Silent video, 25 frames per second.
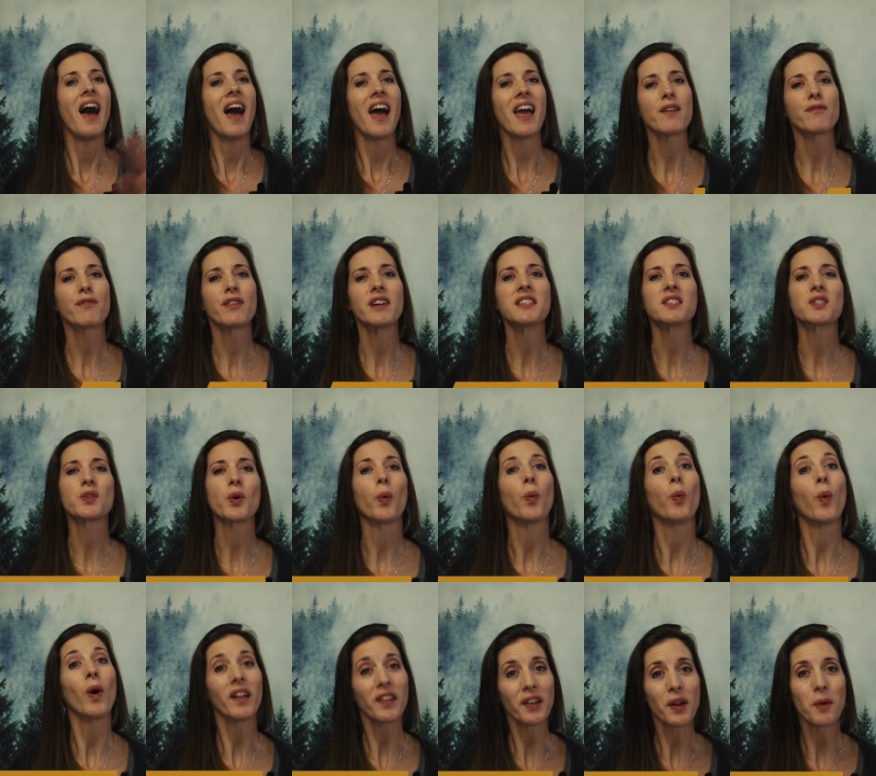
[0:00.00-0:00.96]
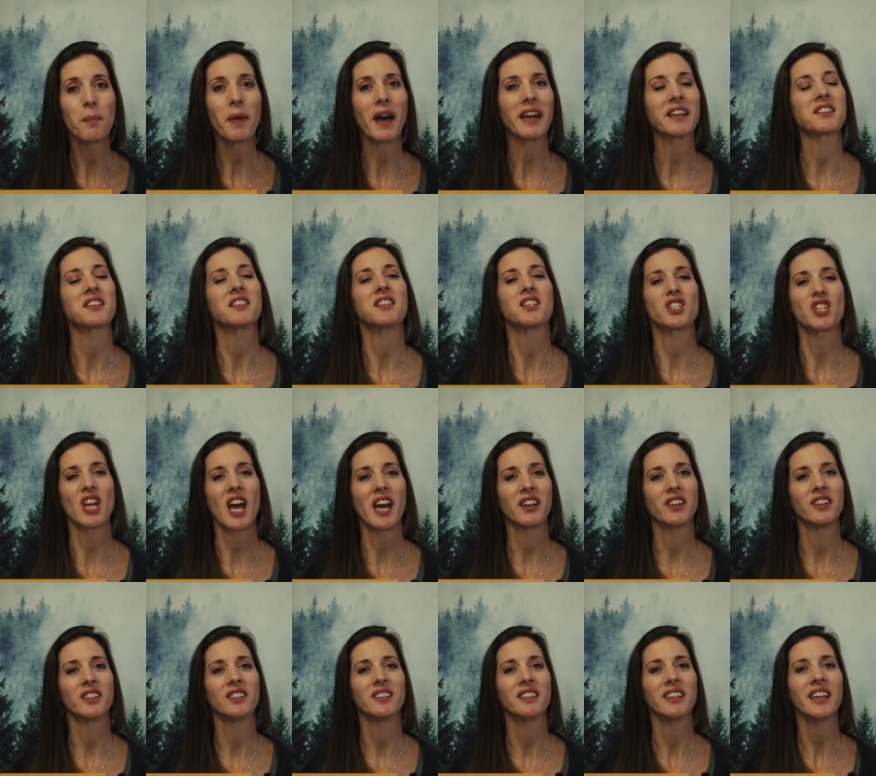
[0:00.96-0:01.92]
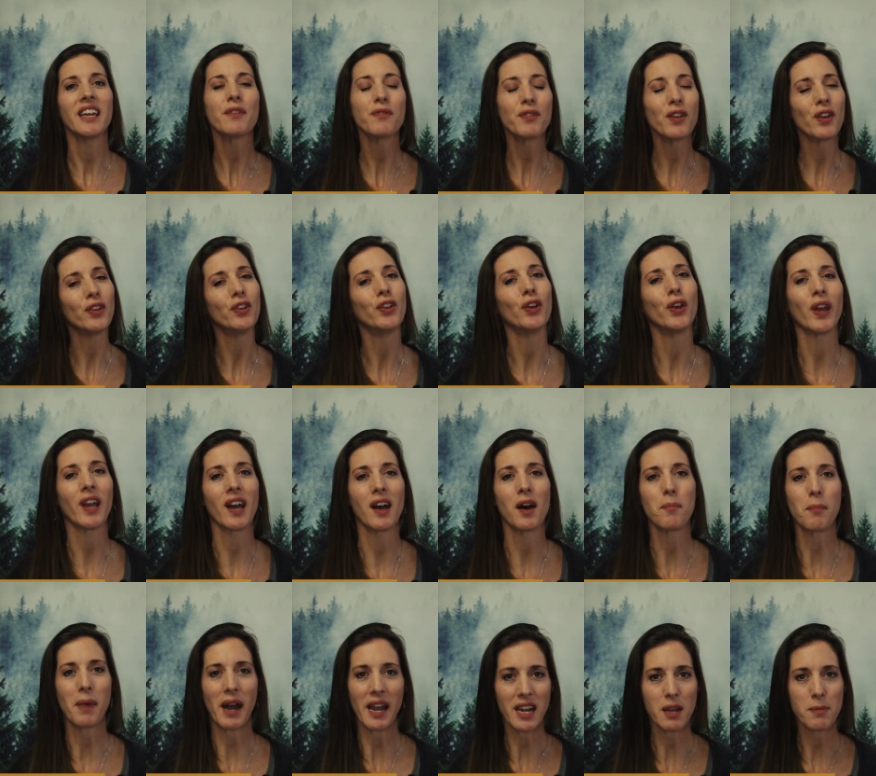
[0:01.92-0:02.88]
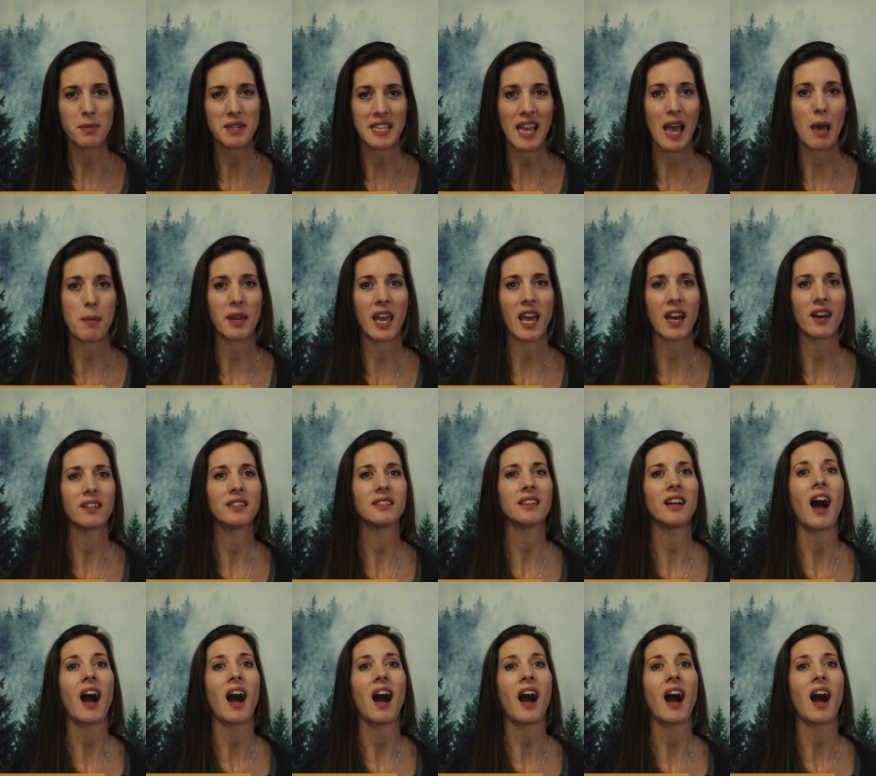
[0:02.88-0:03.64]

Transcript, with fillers: Hey friends, welcome back to the channel. If you're new here, my name is Abigail.